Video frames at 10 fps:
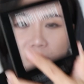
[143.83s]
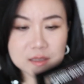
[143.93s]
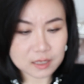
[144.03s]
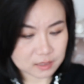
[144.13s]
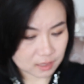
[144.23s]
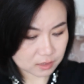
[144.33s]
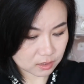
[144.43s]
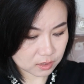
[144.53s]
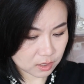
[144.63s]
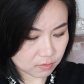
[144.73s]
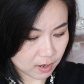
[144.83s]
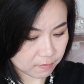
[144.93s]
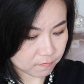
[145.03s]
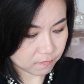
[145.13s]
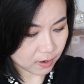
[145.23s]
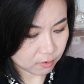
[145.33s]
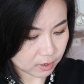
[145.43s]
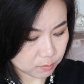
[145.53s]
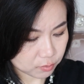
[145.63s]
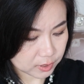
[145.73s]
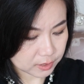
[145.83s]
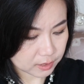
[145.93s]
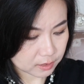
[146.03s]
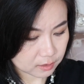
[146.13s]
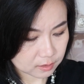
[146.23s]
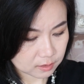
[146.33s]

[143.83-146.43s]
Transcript: this is still a very pretty.